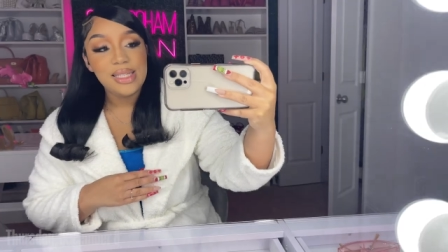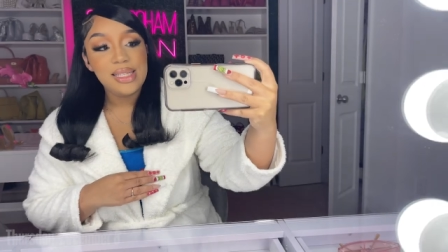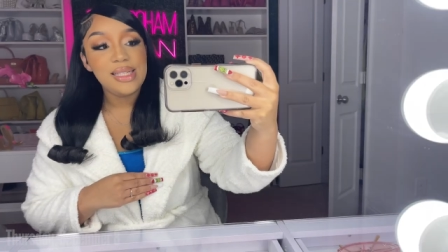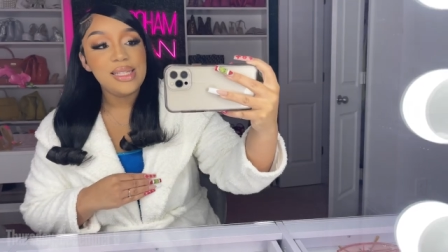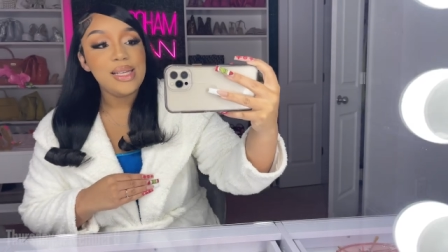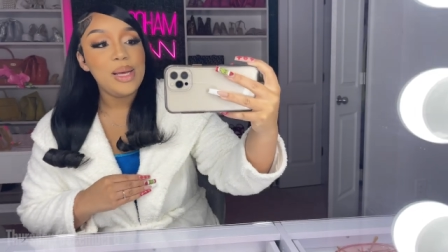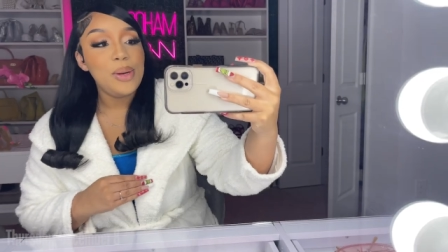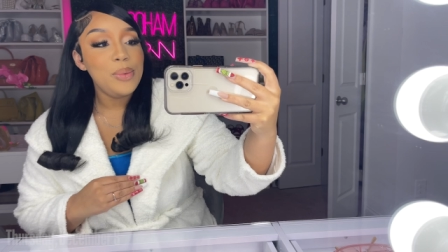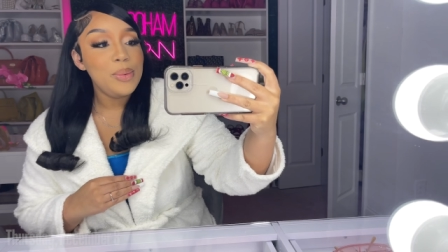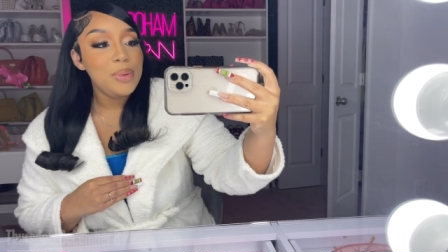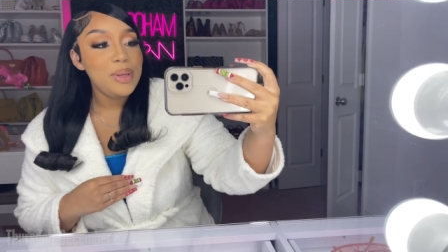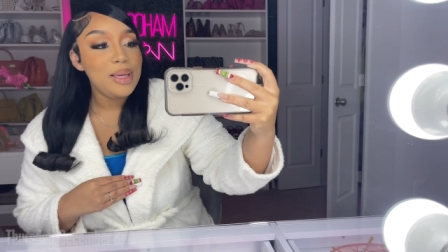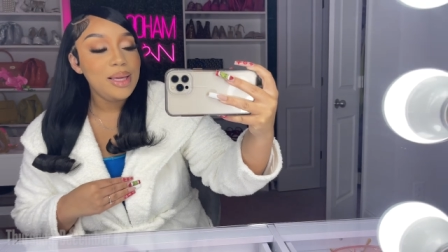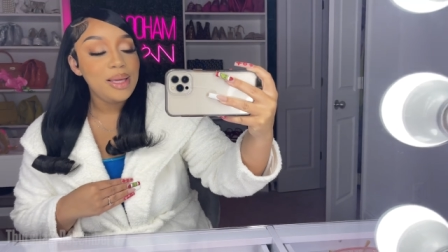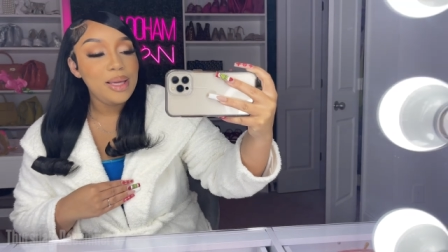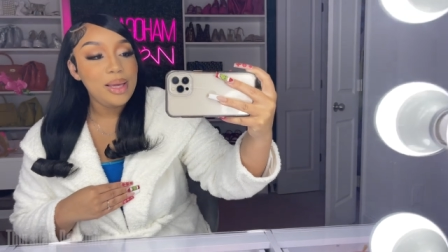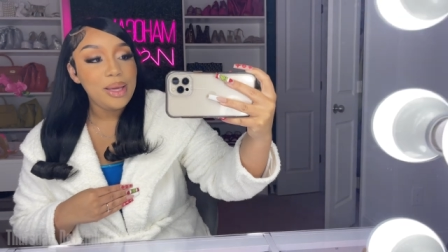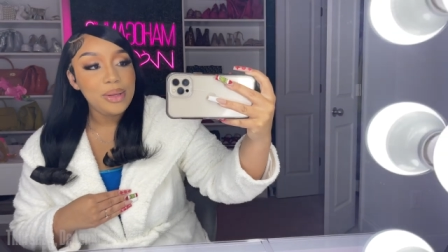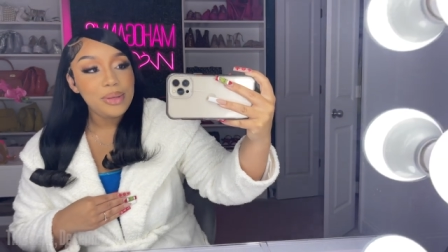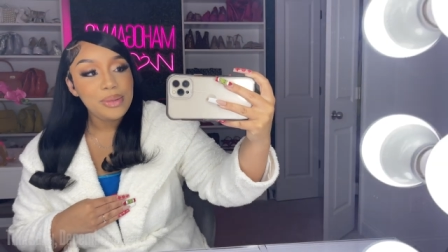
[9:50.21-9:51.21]
so
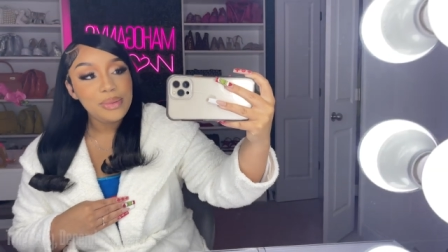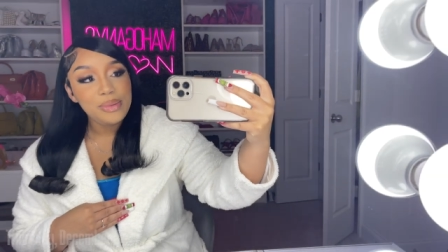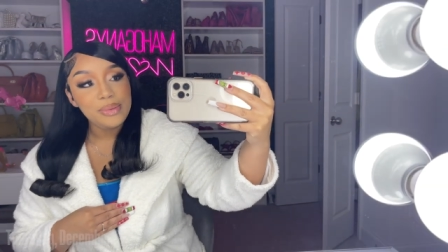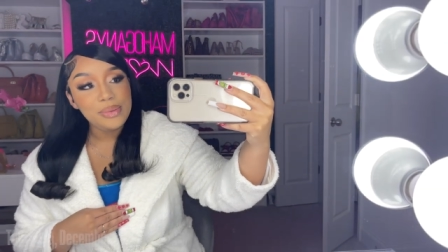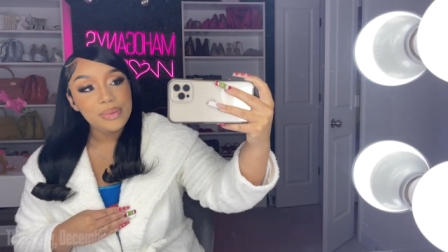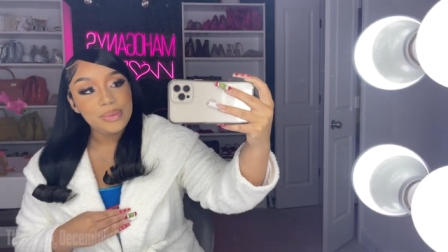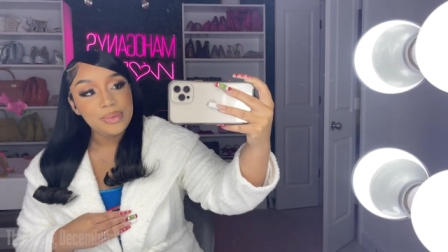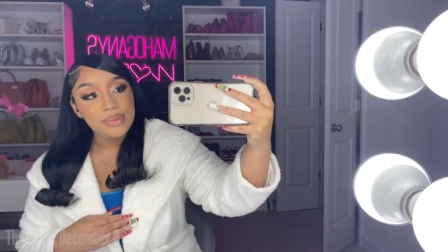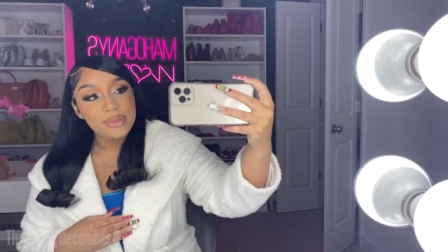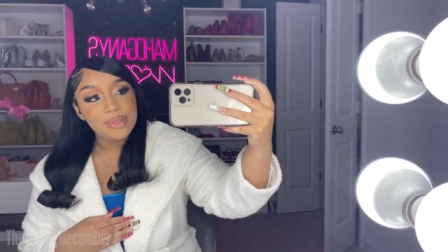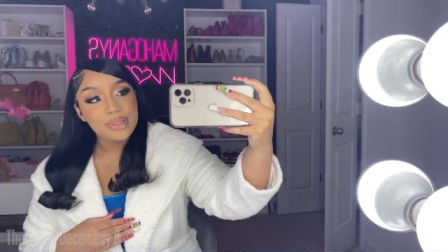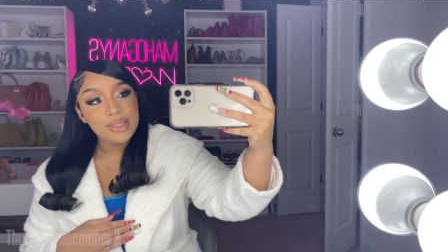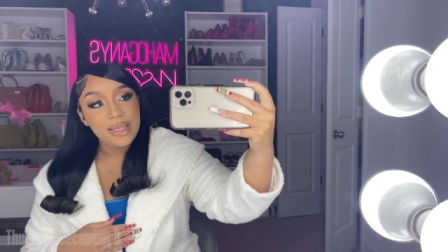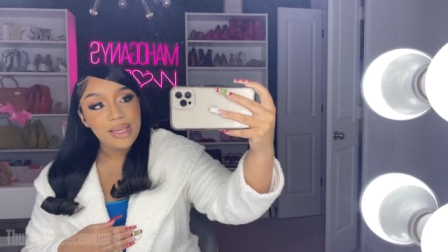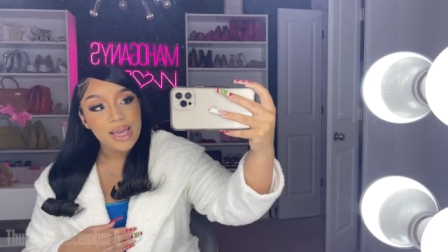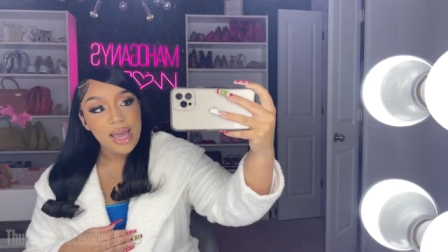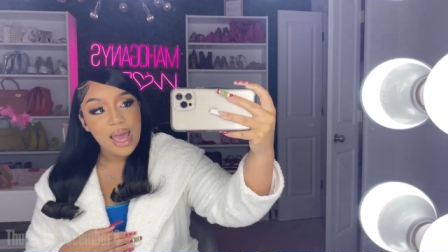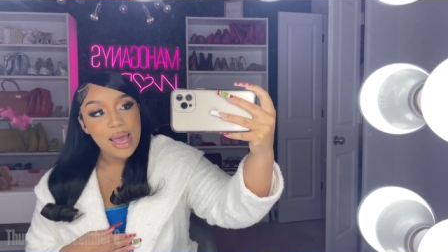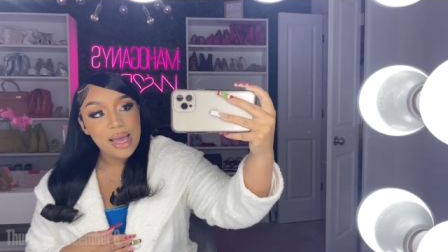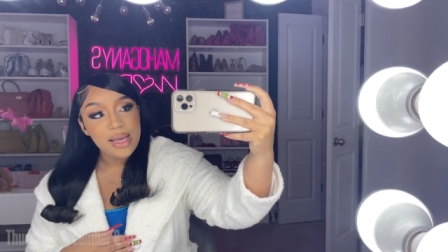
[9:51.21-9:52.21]
cute
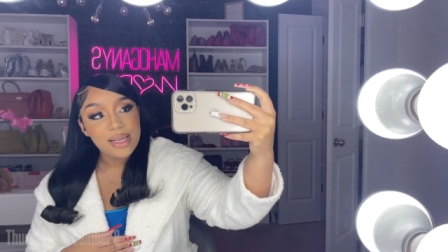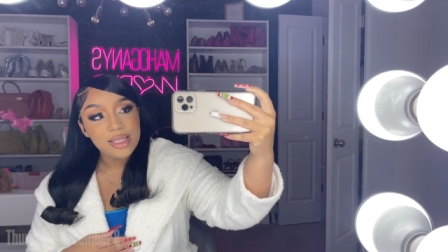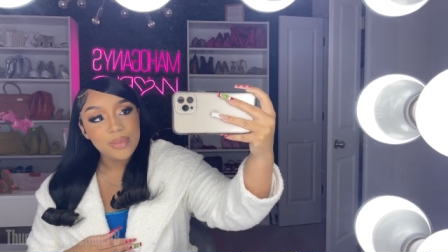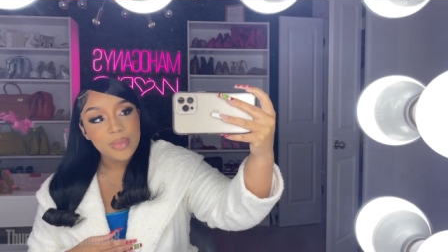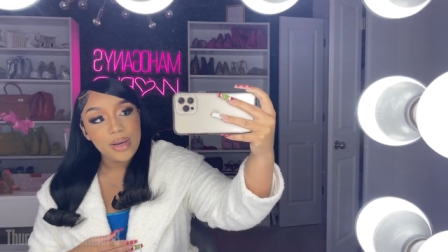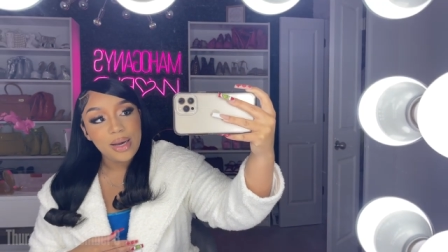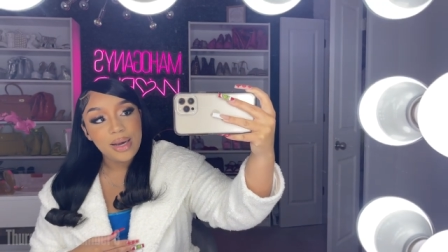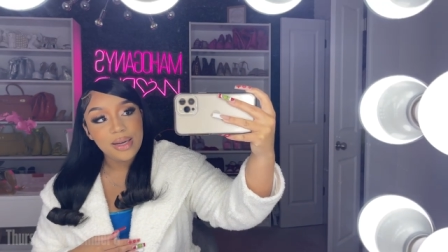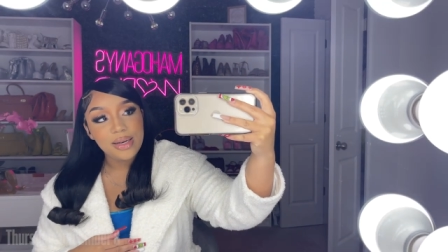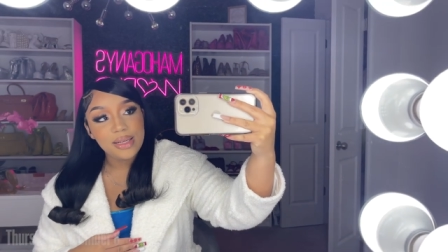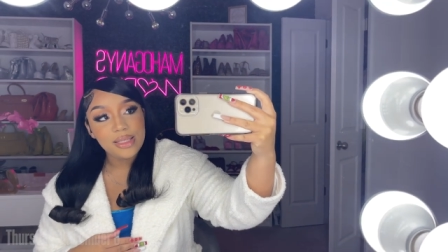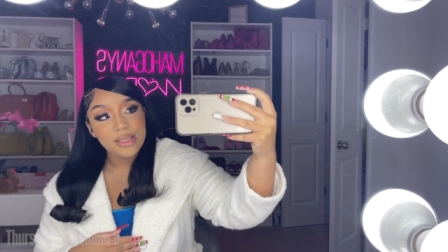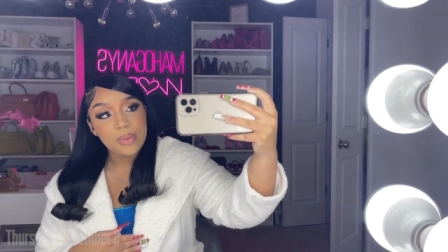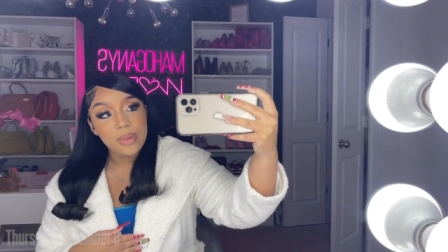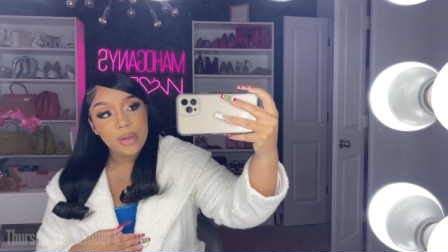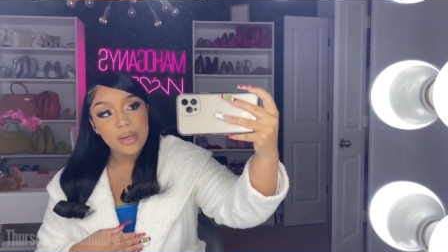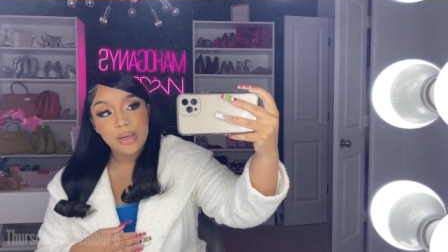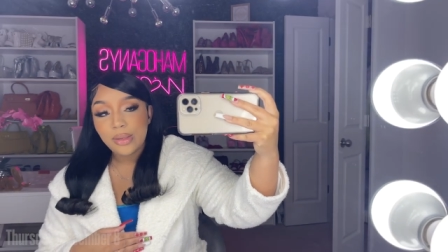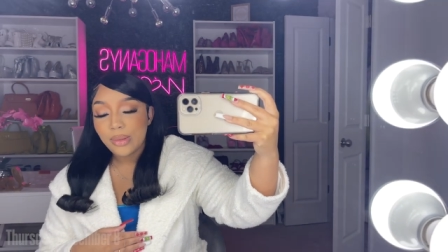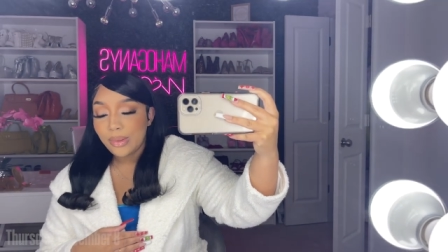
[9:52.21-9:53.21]
yes mahogany's
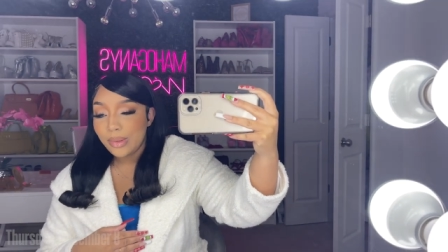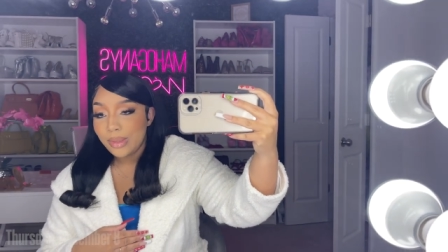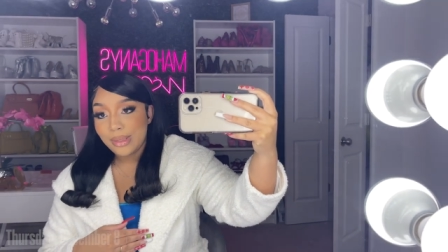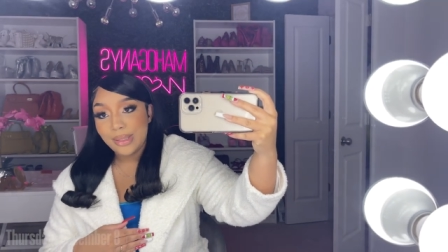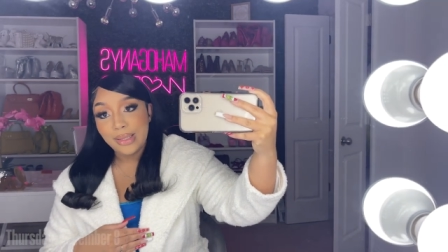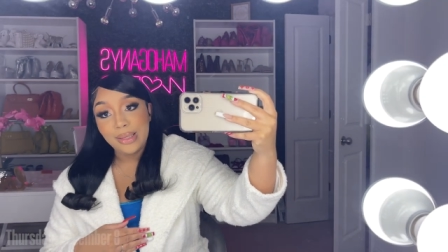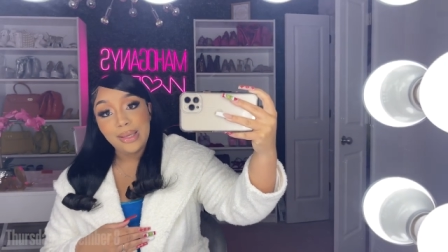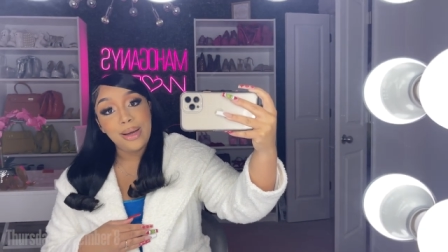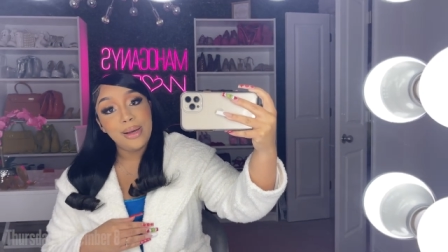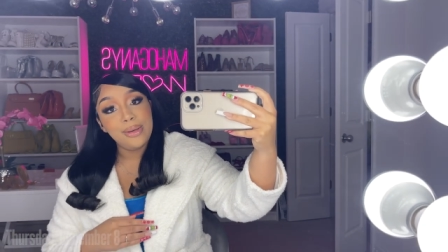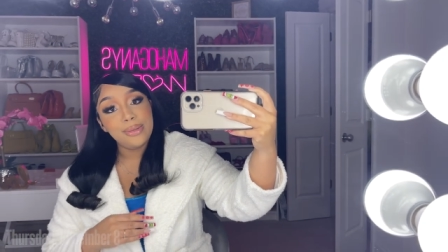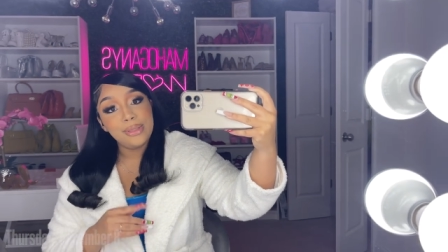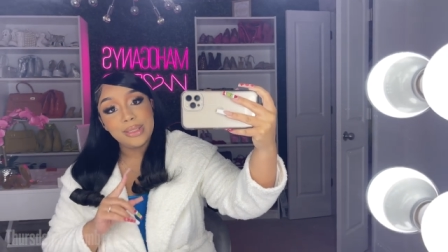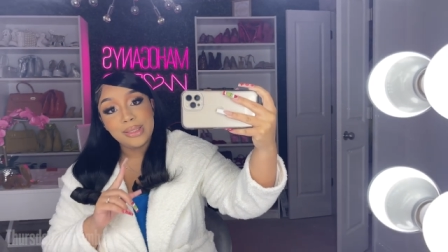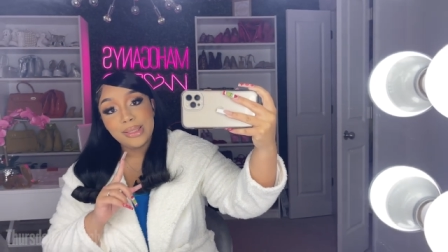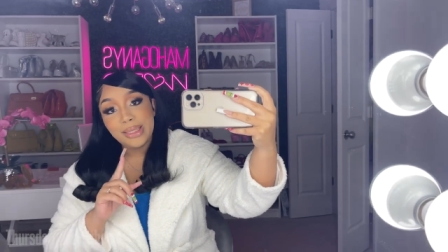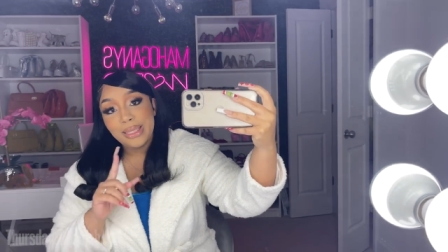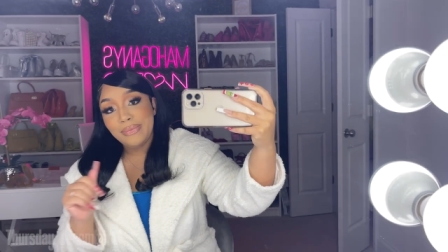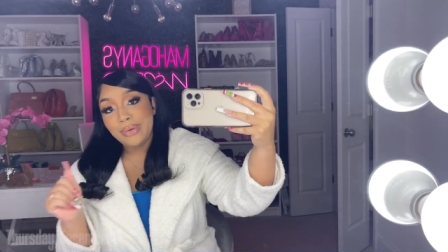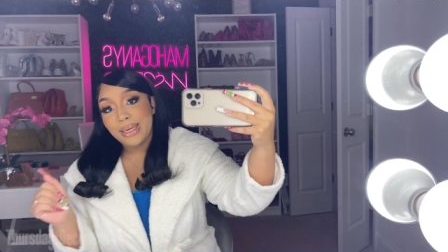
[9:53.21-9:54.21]
world listen y'all
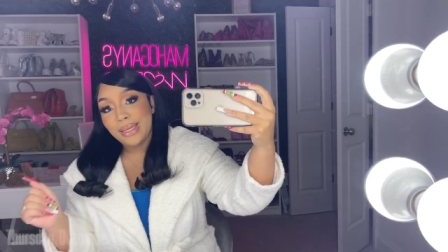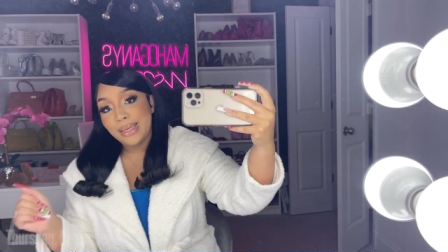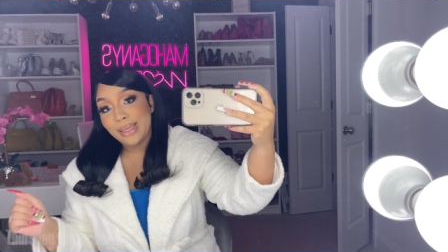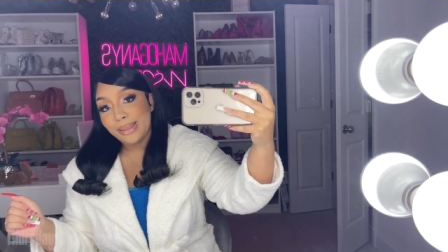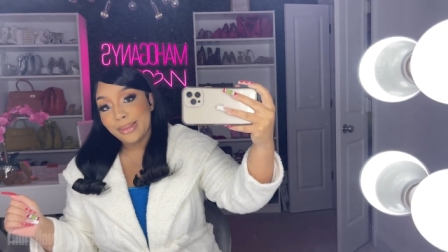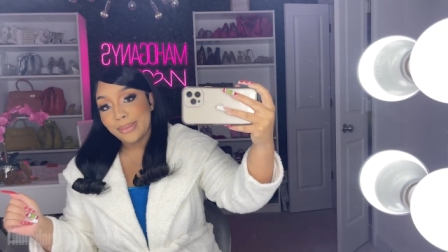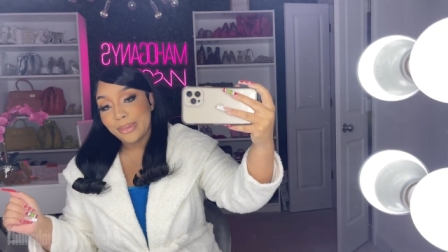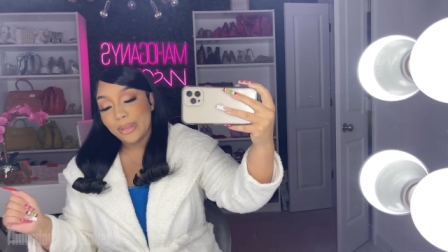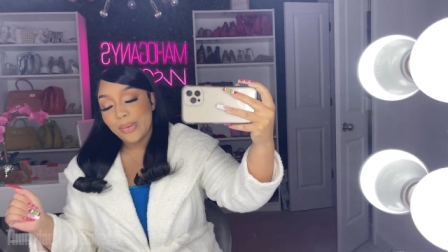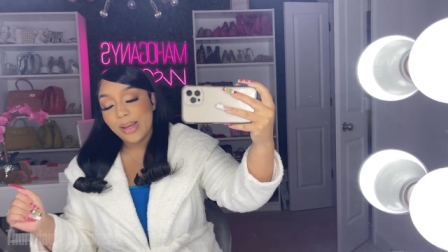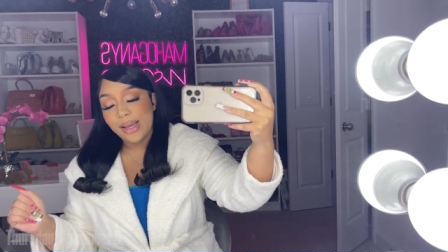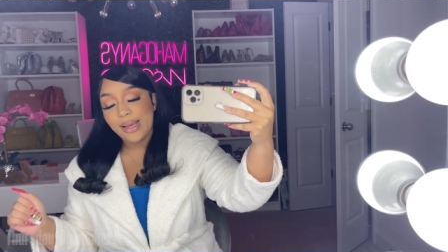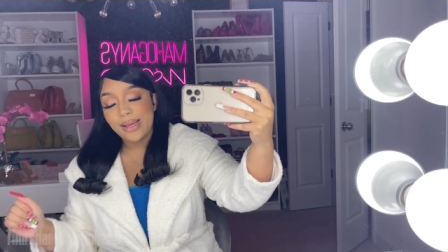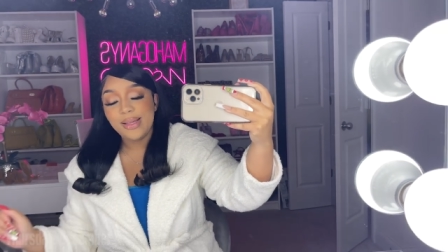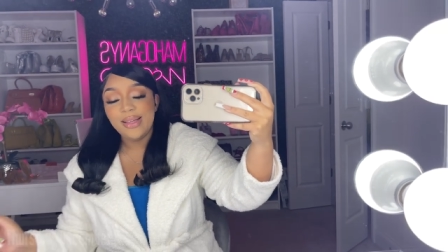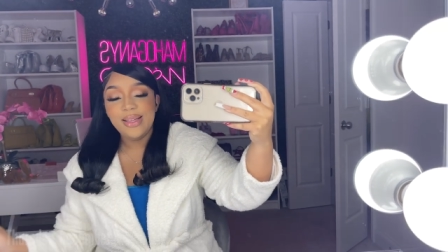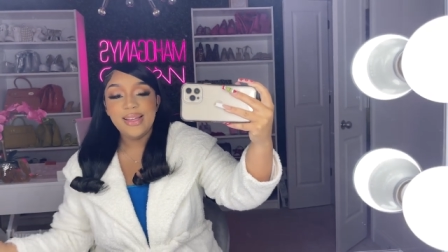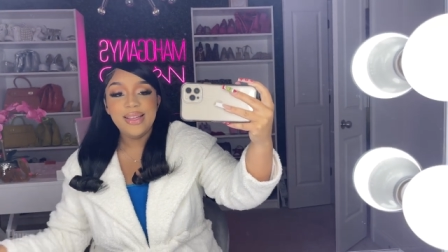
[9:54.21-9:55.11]
just living in it okay